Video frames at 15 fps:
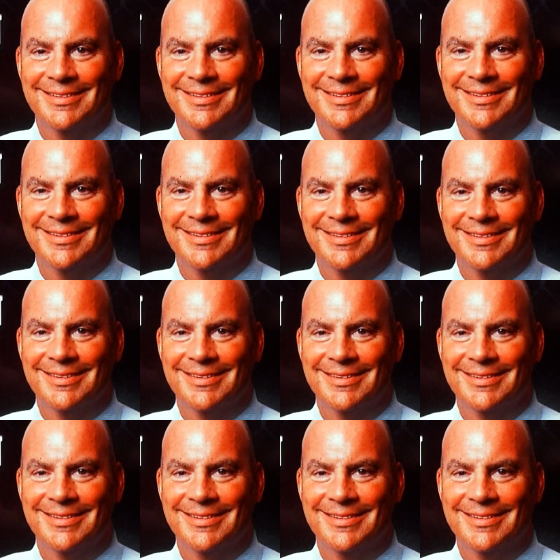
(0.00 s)

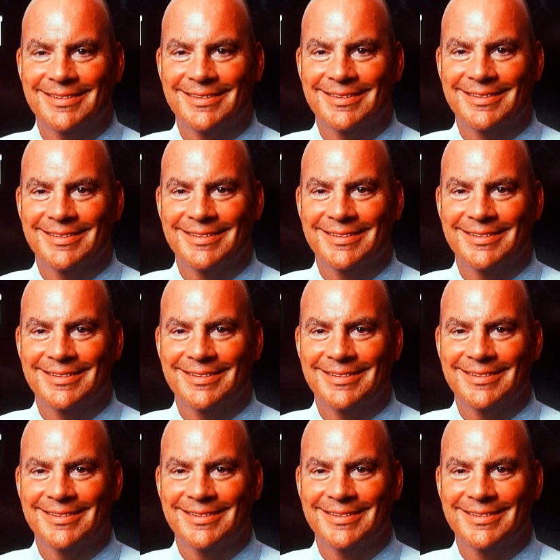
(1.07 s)

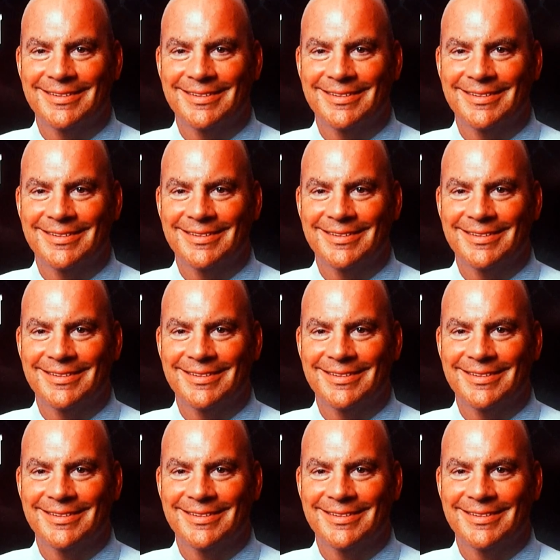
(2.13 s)
(silent)